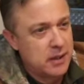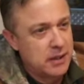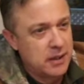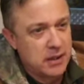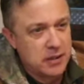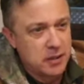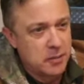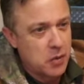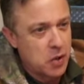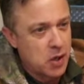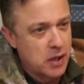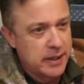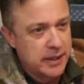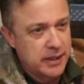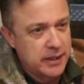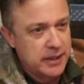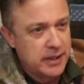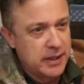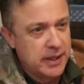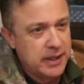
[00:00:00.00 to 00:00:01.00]
on the
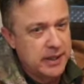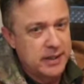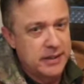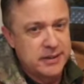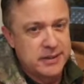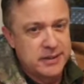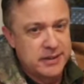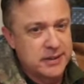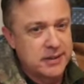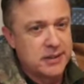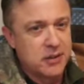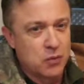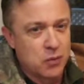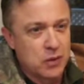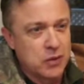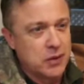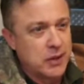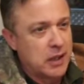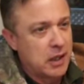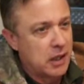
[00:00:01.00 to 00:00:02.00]
market, and it's just a
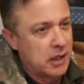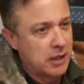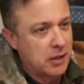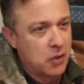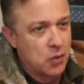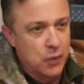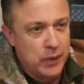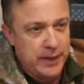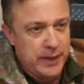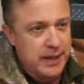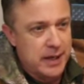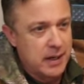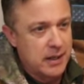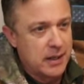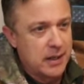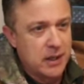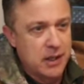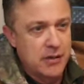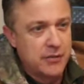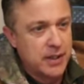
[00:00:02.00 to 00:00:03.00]
really clear readout.
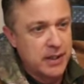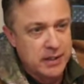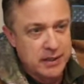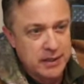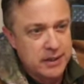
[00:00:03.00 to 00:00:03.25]
I love it.